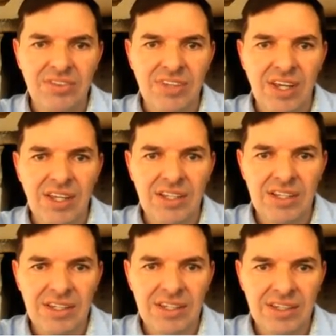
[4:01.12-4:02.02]

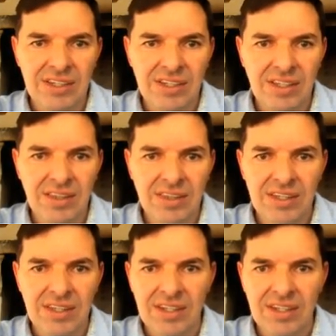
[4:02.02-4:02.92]
scaling, and
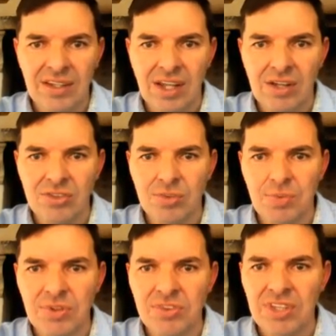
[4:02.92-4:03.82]
then announce a
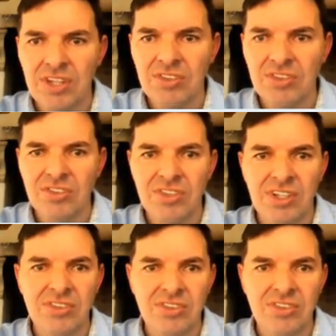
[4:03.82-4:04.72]
presentation
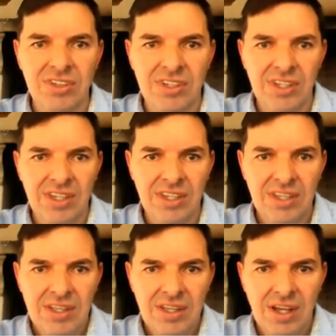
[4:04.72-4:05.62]
change. Okay.
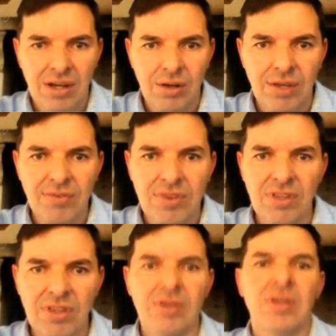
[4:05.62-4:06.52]

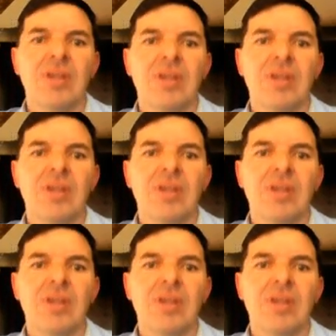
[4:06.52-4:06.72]
However,